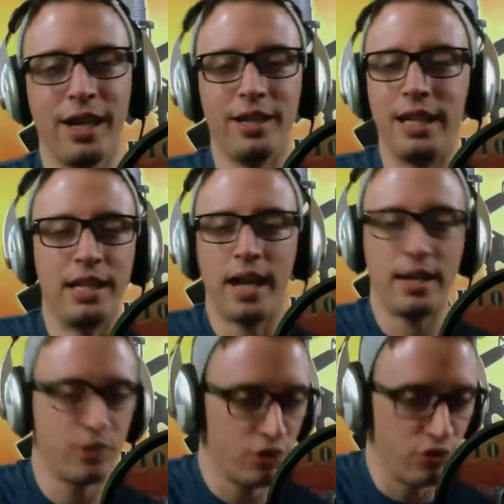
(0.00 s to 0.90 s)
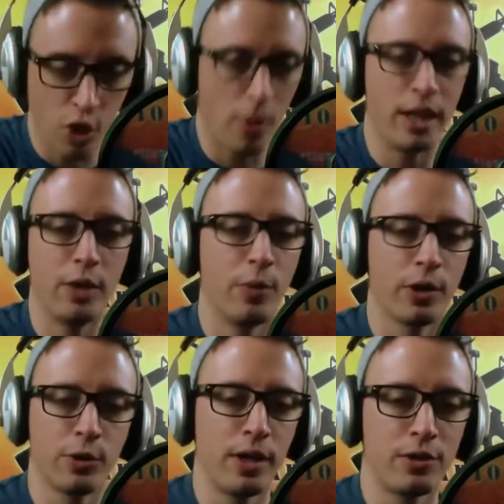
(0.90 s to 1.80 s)
he had no idea what a
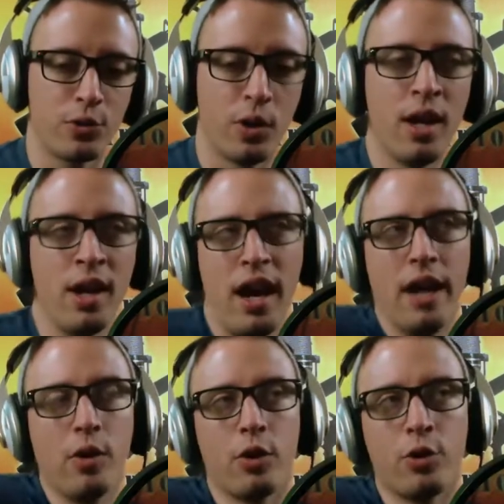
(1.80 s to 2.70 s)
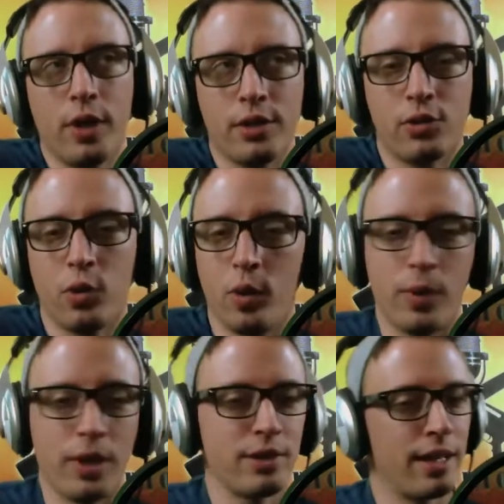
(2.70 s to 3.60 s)
credit score. I know a credit score,
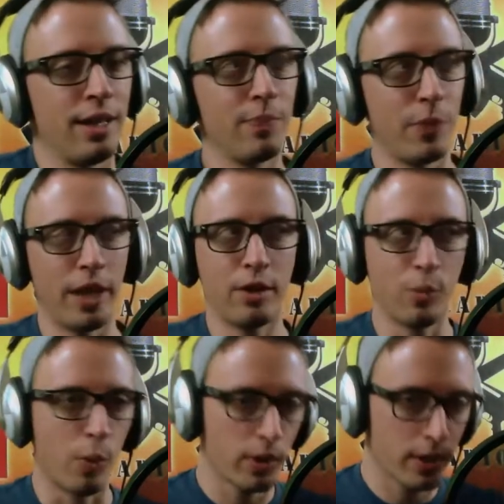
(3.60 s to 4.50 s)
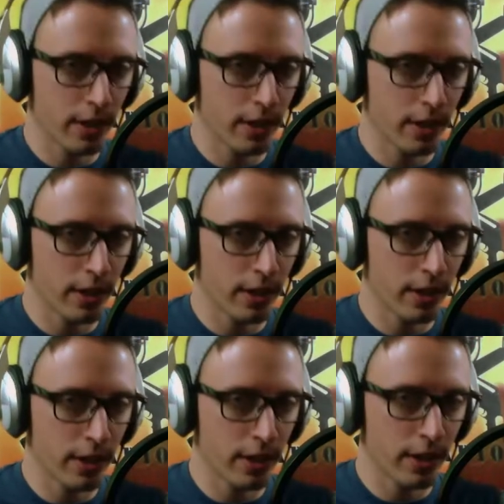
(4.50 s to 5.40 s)
but it's like the inner workings
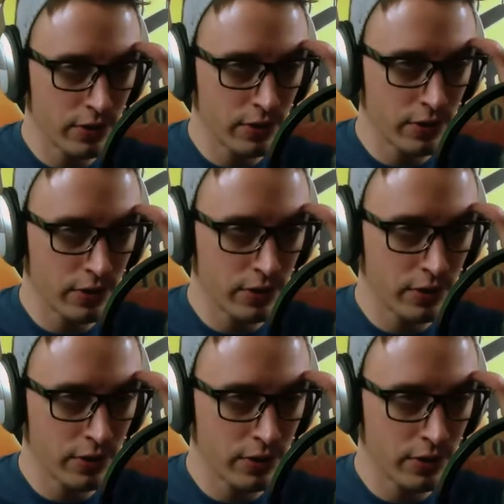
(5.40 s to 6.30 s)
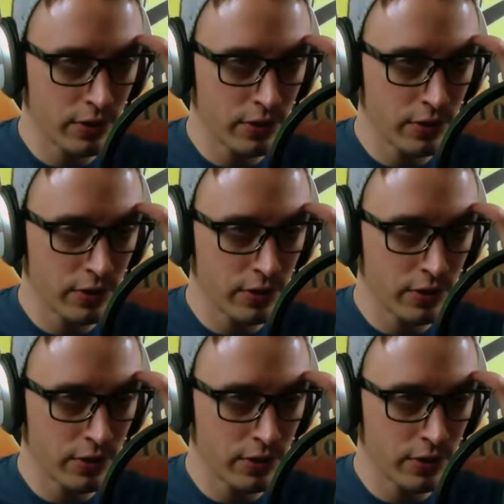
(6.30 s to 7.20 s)
of a credit score.
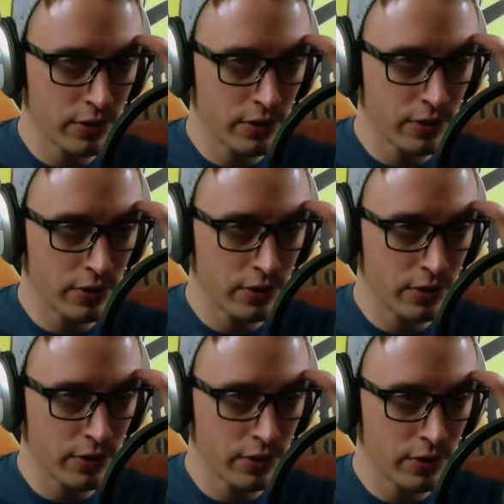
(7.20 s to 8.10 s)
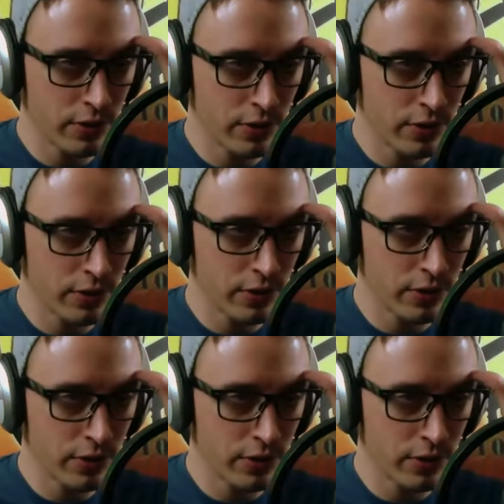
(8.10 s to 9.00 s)
I'm 35. I still don't
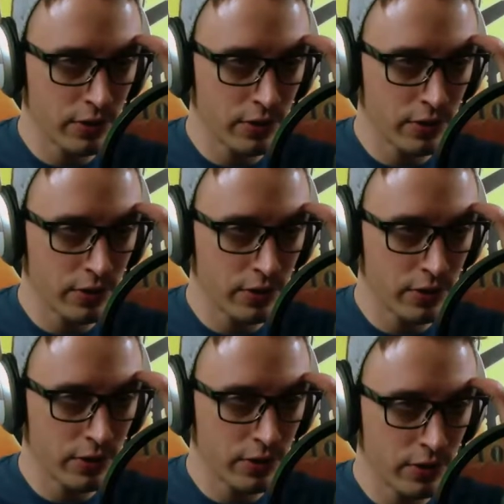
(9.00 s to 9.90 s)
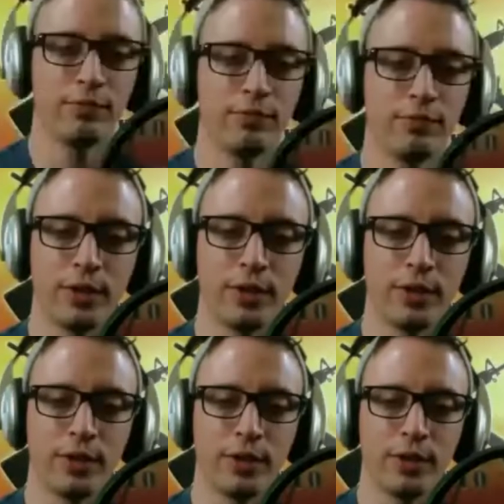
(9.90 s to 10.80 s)
know how they figure that freaking
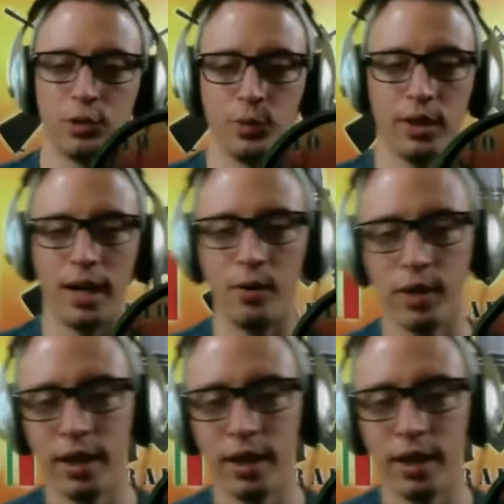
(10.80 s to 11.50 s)
Chinese algebra out.